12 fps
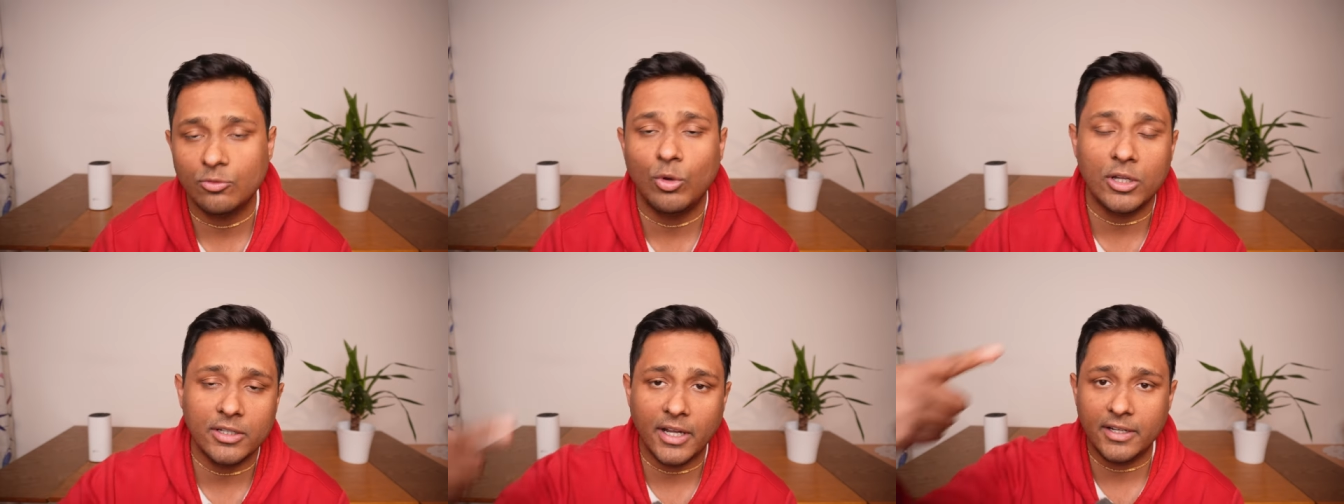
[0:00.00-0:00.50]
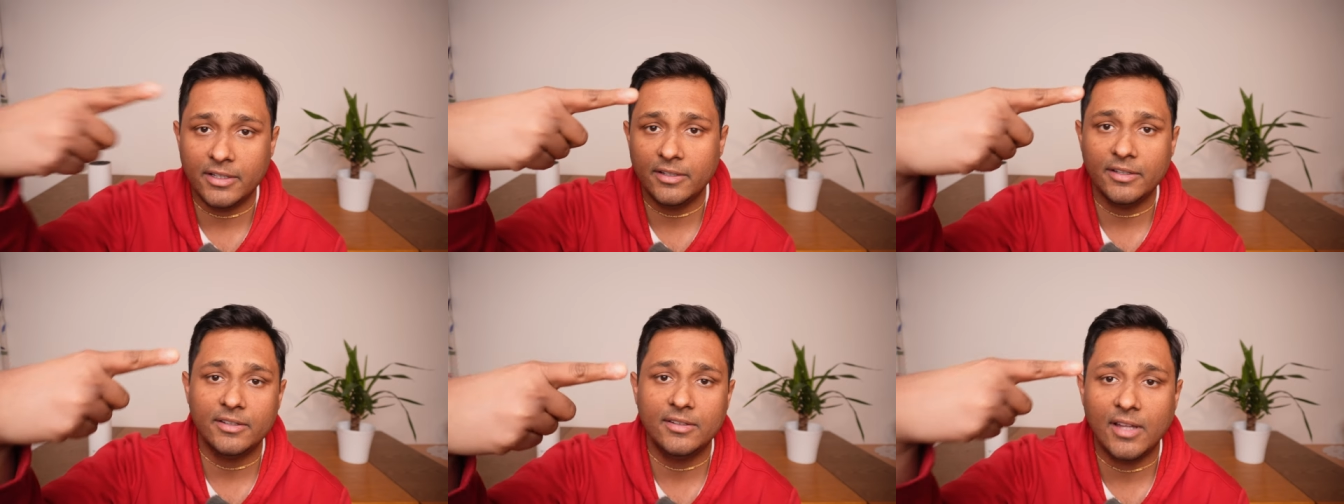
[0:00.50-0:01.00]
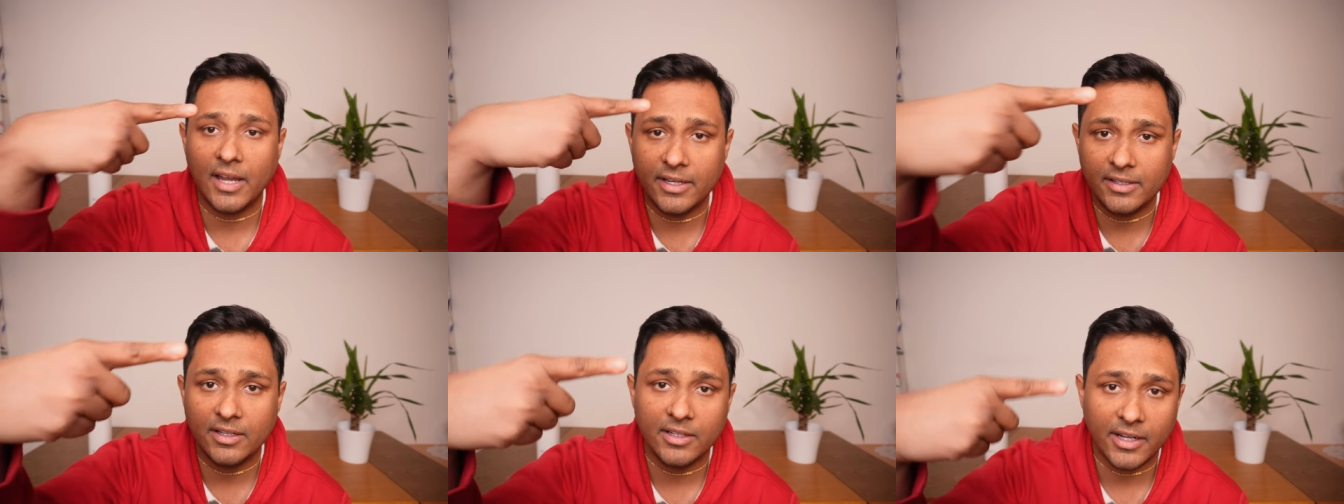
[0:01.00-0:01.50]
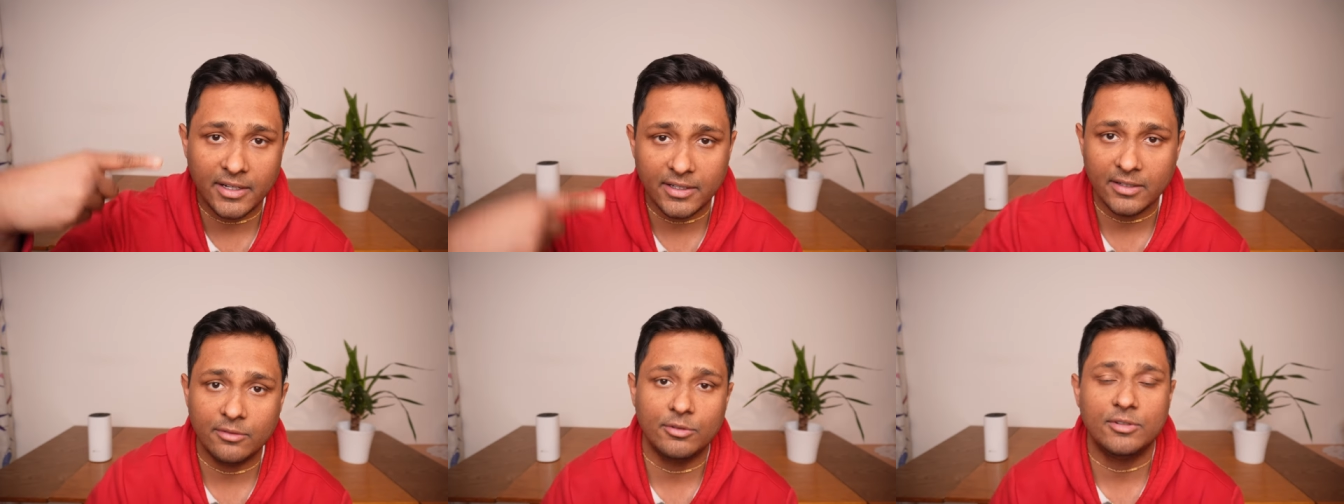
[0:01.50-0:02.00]
One category is the ideal
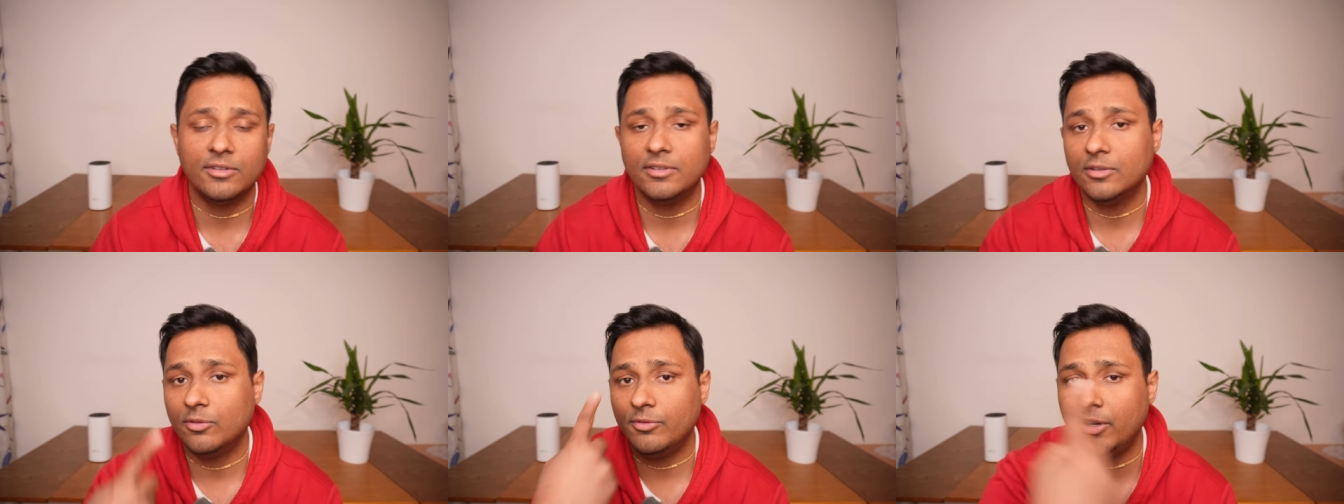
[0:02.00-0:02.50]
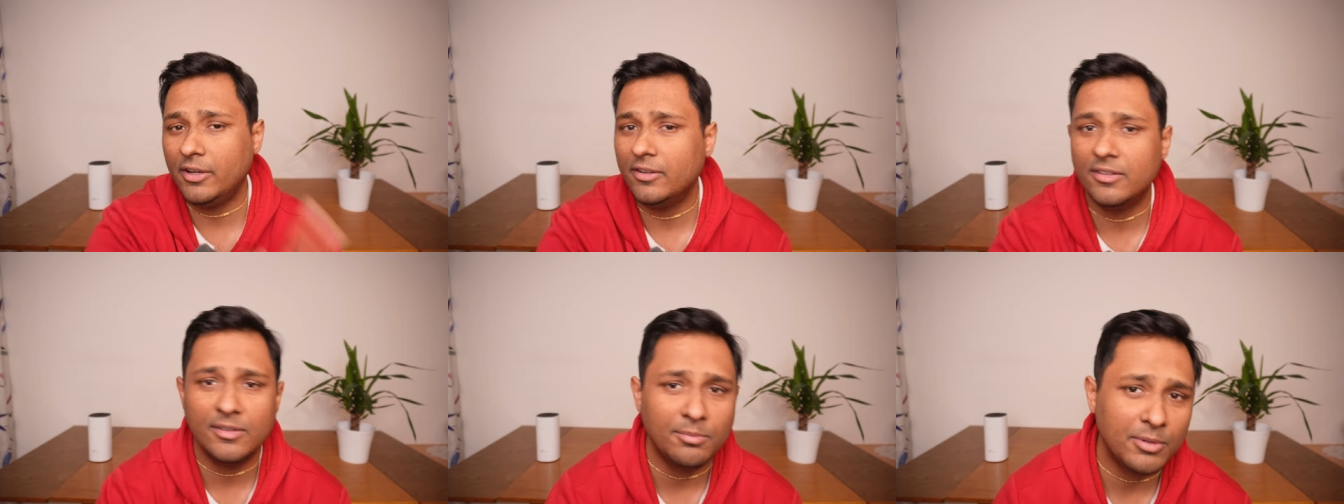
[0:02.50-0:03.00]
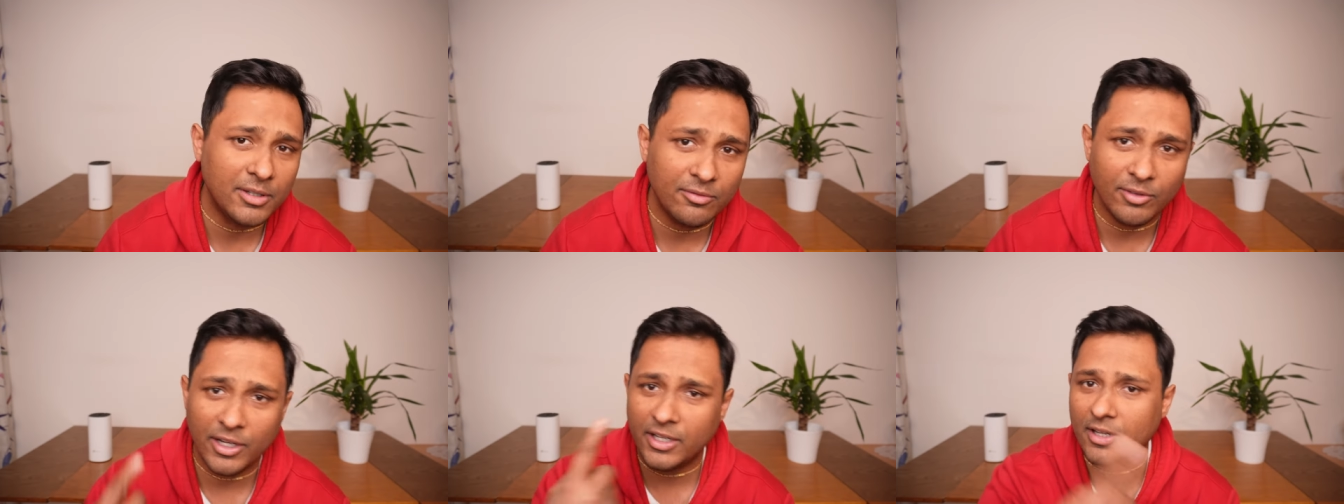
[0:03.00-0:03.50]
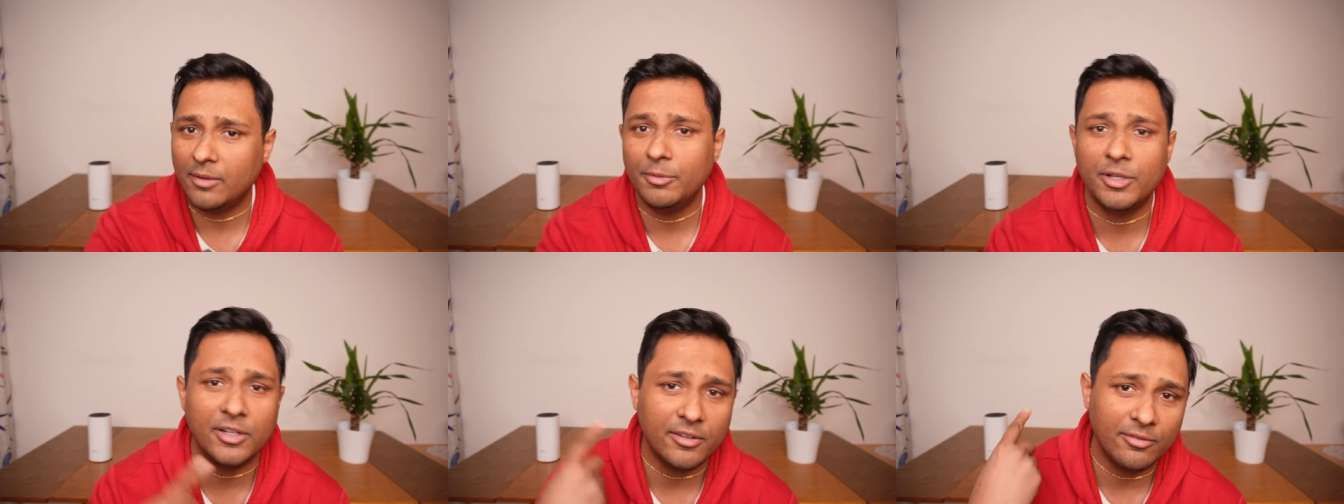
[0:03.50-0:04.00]
category, which is, you know, very disciplined, very
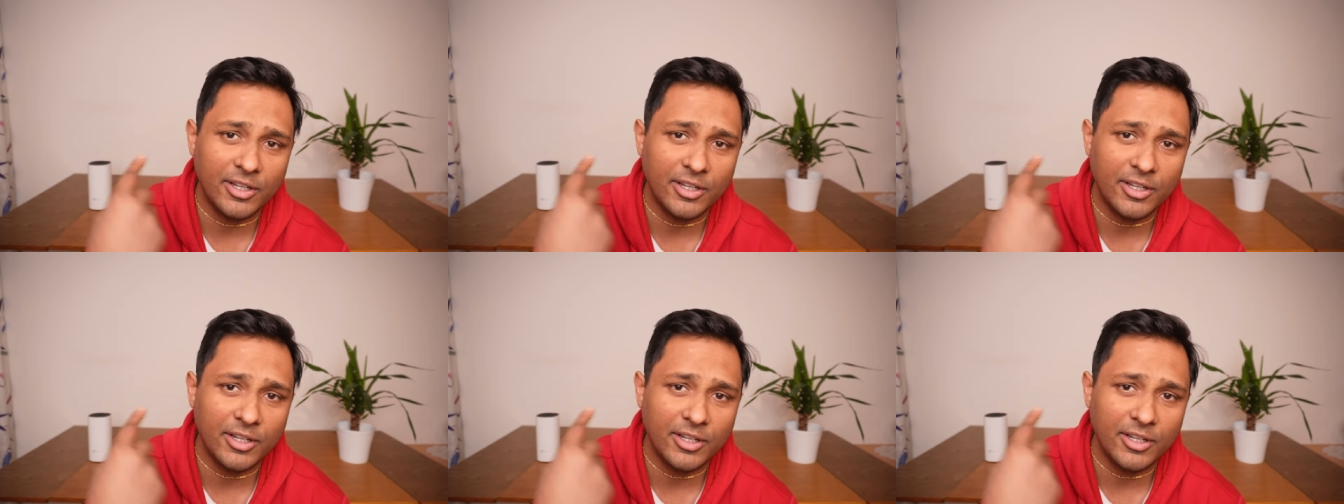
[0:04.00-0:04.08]
committed,